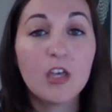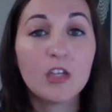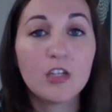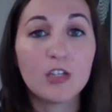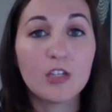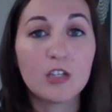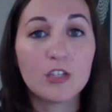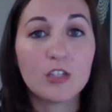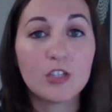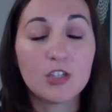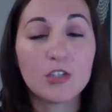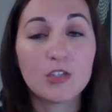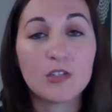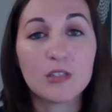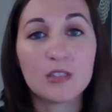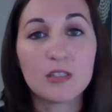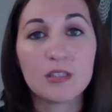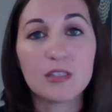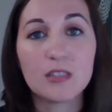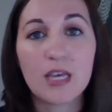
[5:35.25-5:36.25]
to
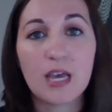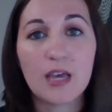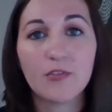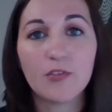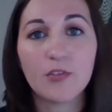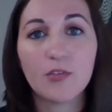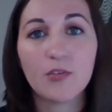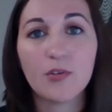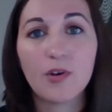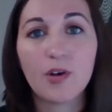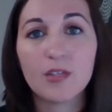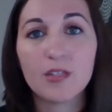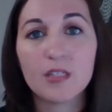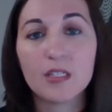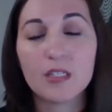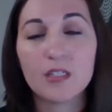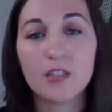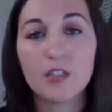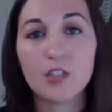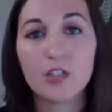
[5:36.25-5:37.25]
students and staff across the
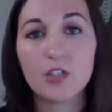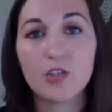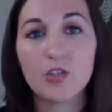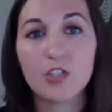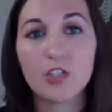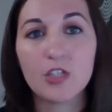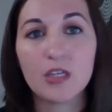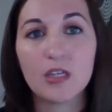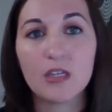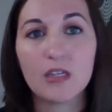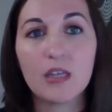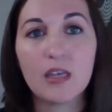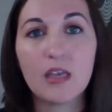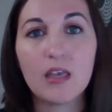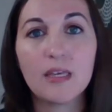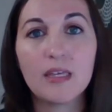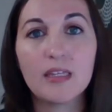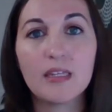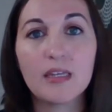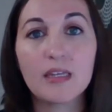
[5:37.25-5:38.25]
institution
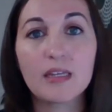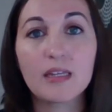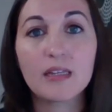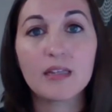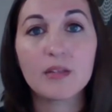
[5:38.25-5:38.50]
in a